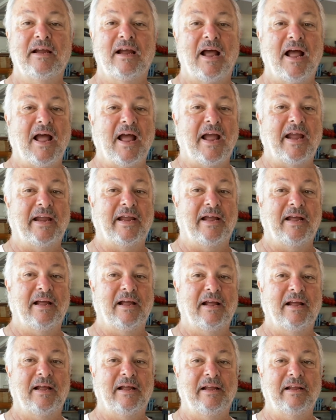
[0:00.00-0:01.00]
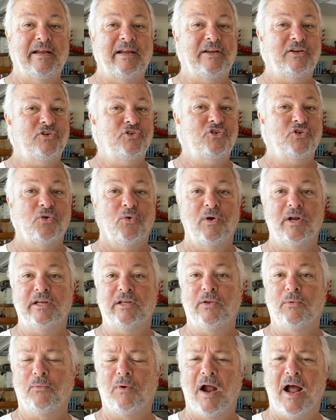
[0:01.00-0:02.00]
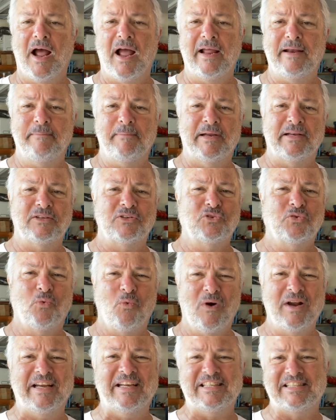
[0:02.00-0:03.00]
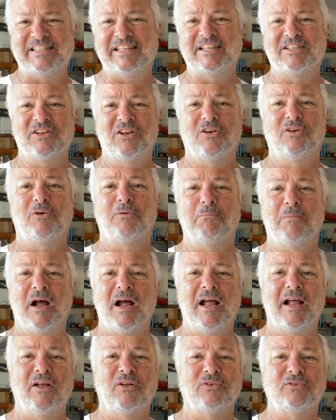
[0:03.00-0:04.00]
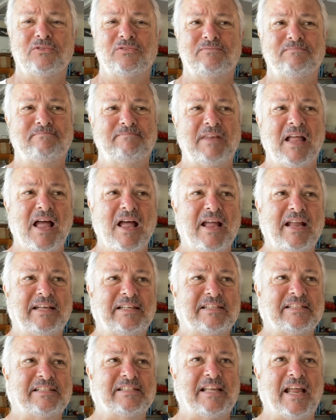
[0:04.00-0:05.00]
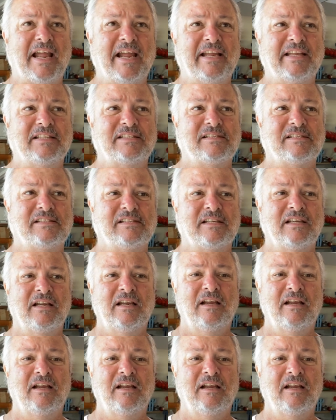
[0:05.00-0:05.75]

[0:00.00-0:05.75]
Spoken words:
I enjoyed the ride. Man, 2,600 miles, 9 states.